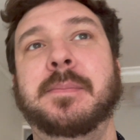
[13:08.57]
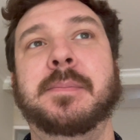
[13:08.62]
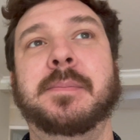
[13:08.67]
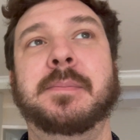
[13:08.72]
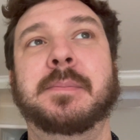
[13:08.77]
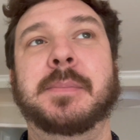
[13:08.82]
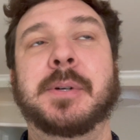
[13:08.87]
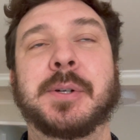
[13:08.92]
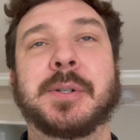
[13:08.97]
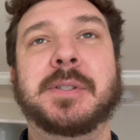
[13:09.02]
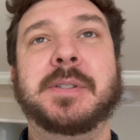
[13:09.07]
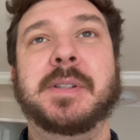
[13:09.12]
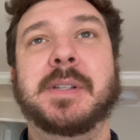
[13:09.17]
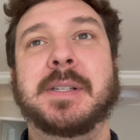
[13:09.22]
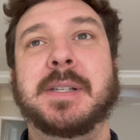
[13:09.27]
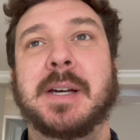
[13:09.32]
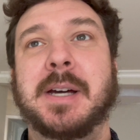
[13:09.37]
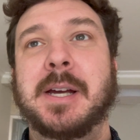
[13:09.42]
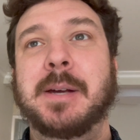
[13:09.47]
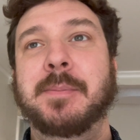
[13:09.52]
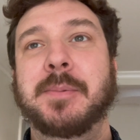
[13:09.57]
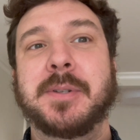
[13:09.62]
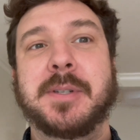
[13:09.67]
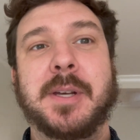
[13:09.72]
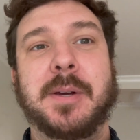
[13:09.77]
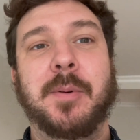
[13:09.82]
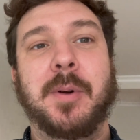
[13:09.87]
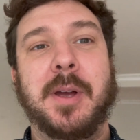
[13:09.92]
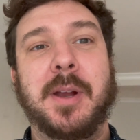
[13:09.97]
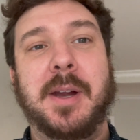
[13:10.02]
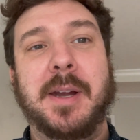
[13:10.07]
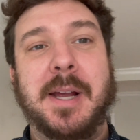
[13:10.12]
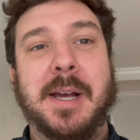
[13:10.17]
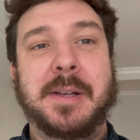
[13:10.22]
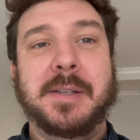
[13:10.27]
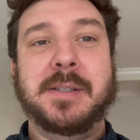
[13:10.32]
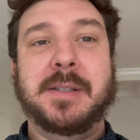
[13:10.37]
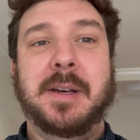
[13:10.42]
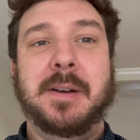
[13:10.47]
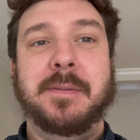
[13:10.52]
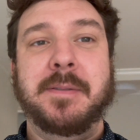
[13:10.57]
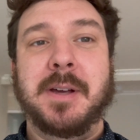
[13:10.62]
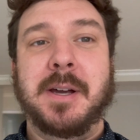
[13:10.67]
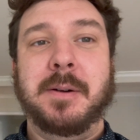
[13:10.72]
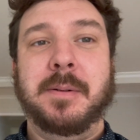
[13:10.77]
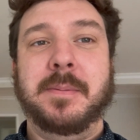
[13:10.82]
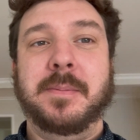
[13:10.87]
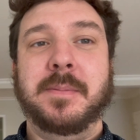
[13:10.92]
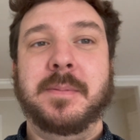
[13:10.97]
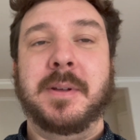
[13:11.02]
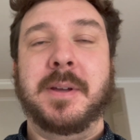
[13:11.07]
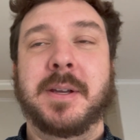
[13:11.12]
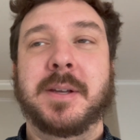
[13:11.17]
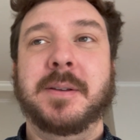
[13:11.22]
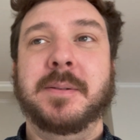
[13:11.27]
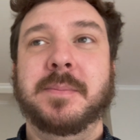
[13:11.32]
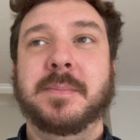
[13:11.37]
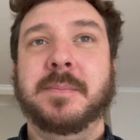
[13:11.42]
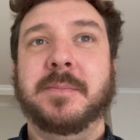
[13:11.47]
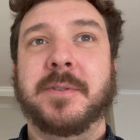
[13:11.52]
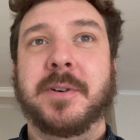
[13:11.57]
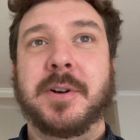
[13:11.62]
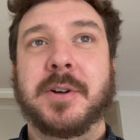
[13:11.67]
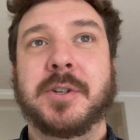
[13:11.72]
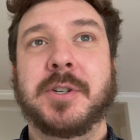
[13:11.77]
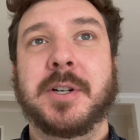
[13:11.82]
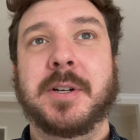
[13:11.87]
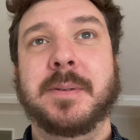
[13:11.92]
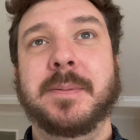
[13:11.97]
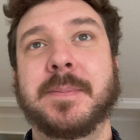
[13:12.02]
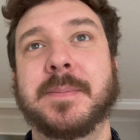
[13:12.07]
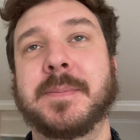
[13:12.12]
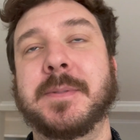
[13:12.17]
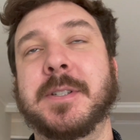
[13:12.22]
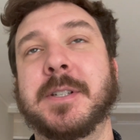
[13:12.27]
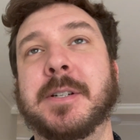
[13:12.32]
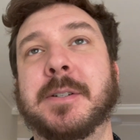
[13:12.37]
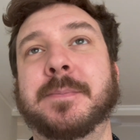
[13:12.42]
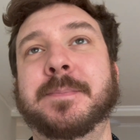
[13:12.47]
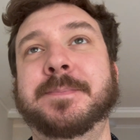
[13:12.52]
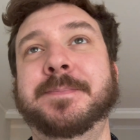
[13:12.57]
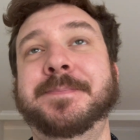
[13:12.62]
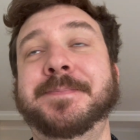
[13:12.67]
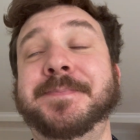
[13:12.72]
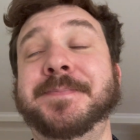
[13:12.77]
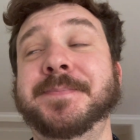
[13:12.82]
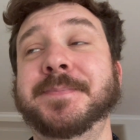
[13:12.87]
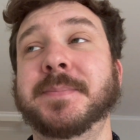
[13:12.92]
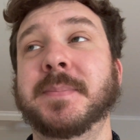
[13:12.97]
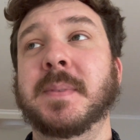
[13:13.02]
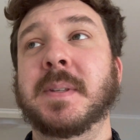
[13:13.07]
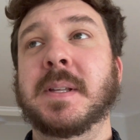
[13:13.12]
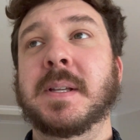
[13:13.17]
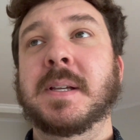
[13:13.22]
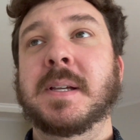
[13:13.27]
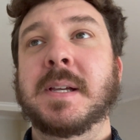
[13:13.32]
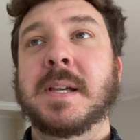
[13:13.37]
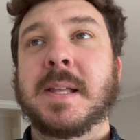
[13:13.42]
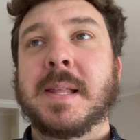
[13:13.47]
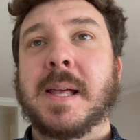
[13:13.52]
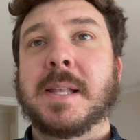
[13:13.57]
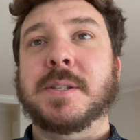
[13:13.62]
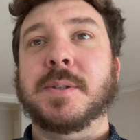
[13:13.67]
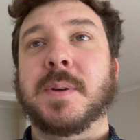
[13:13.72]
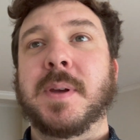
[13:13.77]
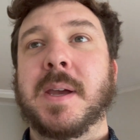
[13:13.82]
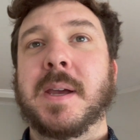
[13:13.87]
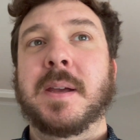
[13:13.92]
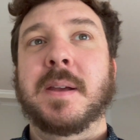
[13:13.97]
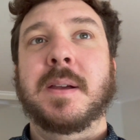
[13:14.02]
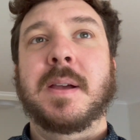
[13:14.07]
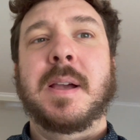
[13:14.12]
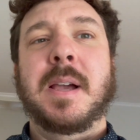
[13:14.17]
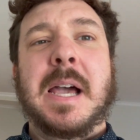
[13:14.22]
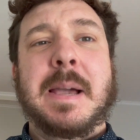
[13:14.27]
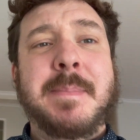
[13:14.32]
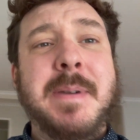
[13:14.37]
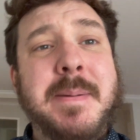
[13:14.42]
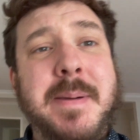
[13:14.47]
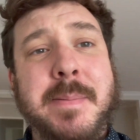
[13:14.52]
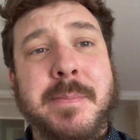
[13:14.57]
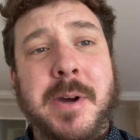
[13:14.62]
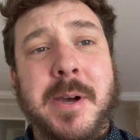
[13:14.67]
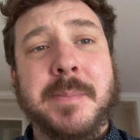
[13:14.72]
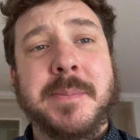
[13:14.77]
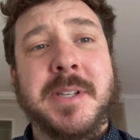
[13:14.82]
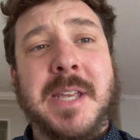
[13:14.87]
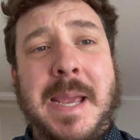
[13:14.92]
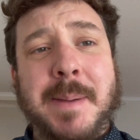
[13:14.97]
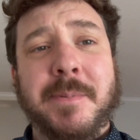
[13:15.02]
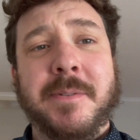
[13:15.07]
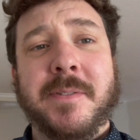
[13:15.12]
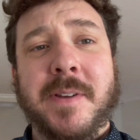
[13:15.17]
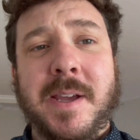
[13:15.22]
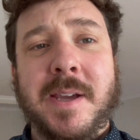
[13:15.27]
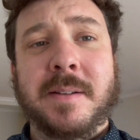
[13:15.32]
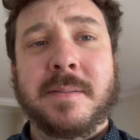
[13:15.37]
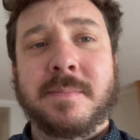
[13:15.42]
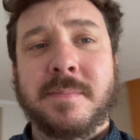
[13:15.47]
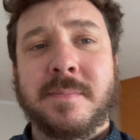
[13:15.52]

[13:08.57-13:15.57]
most of the time was like working on house stuff, not like furniture. So that's okay. I made my mom's camper van